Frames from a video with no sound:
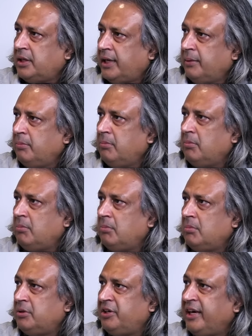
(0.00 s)
time,
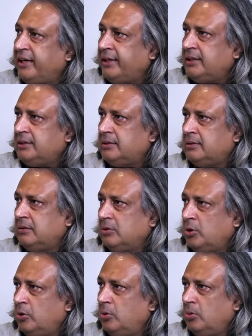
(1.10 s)
treaties,
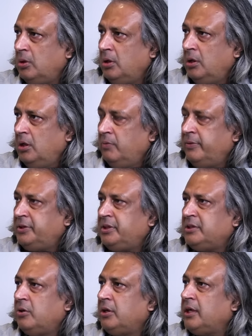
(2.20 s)
you know, which
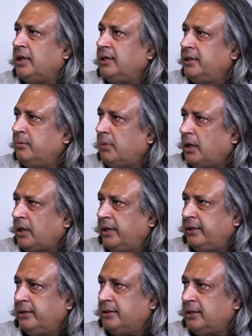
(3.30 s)
does not clearly
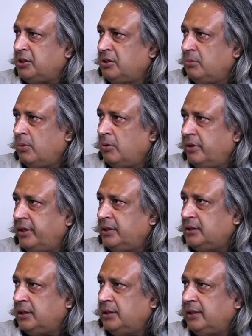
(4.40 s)
demarcate international
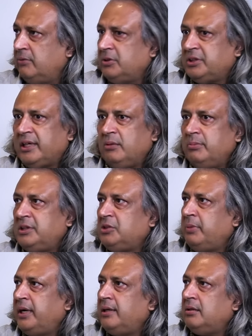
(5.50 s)
boundaries. And there were settlements
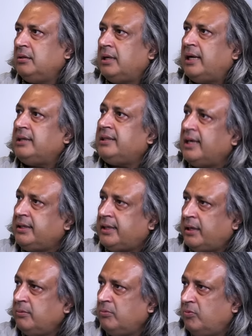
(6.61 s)
made at that
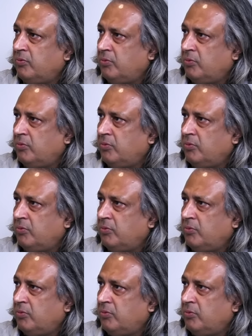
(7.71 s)
time